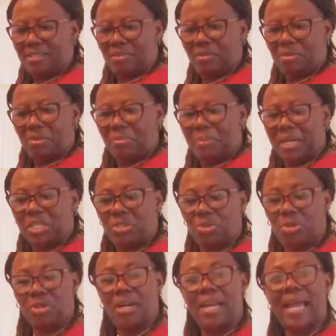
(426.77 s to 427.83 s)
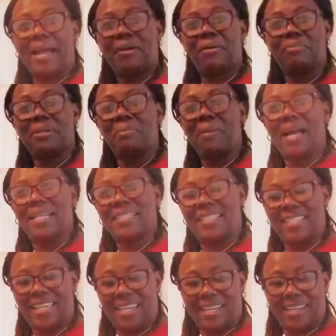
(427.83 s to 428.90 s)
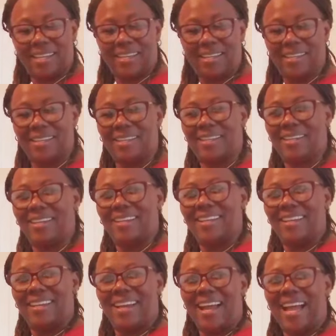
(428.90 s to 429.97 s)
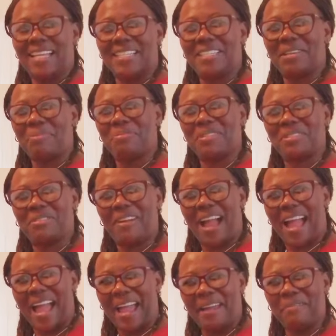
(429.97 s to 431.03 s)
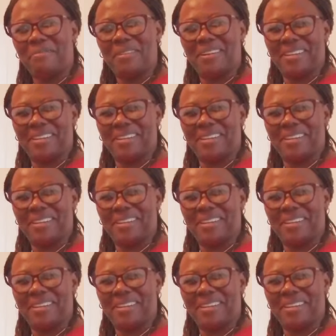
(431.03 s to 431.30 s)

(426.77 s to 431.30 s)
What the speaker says: So, no, make sure no like up the man thing and subscribe.